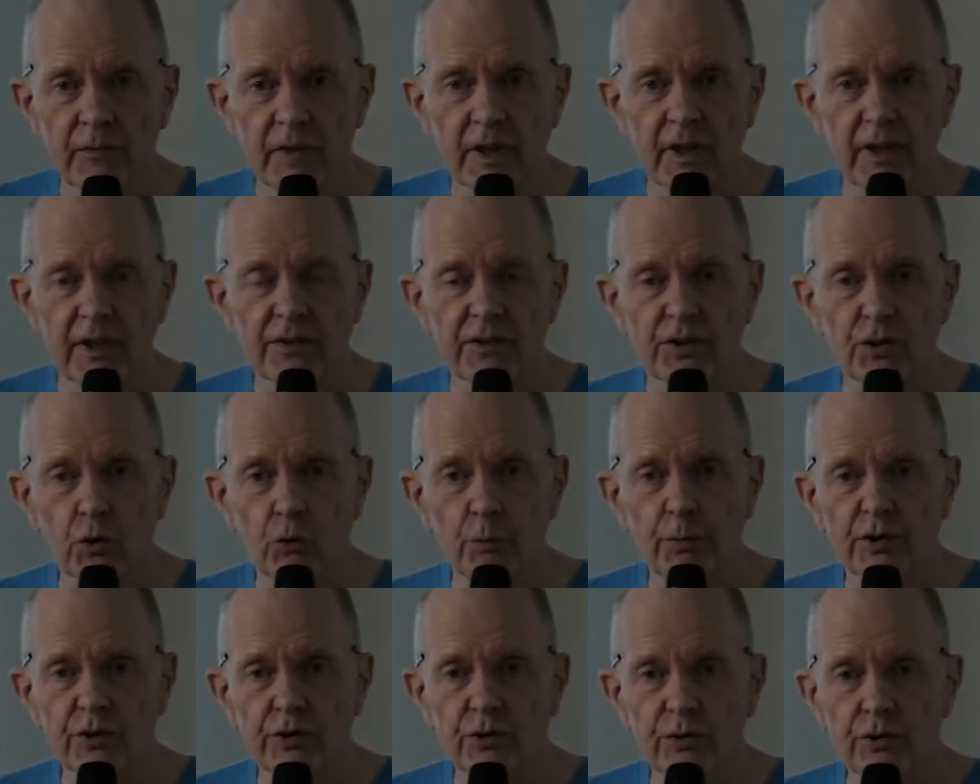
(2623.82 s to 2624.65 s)
It is an
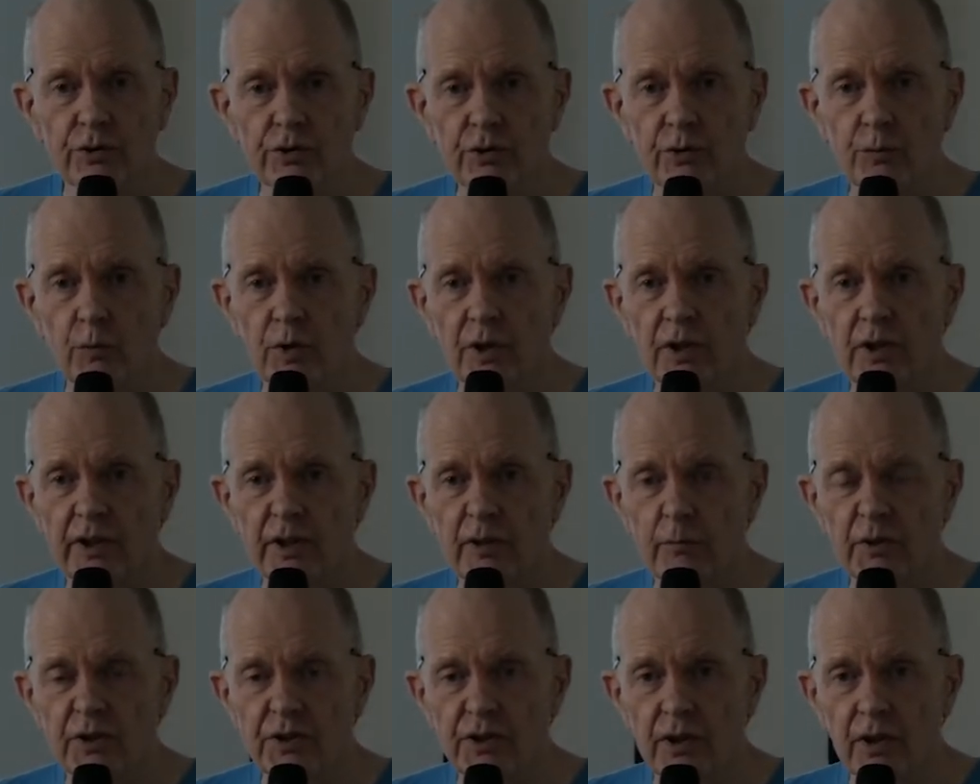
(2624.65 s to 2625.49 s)
open source world
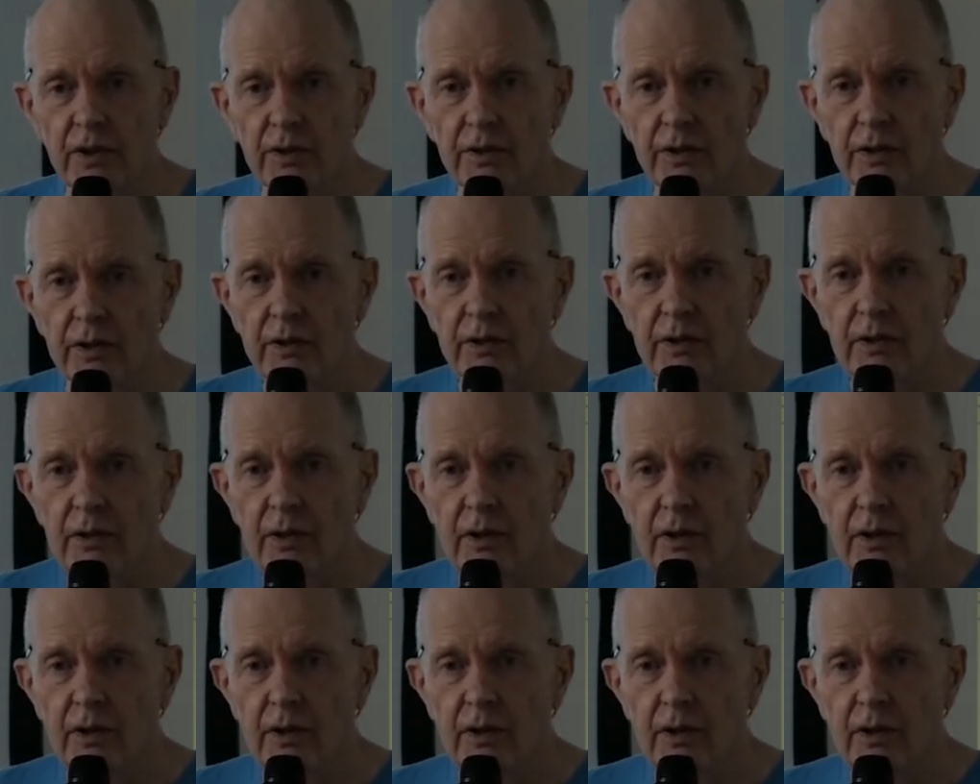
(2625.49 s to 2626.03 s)
in machine learning.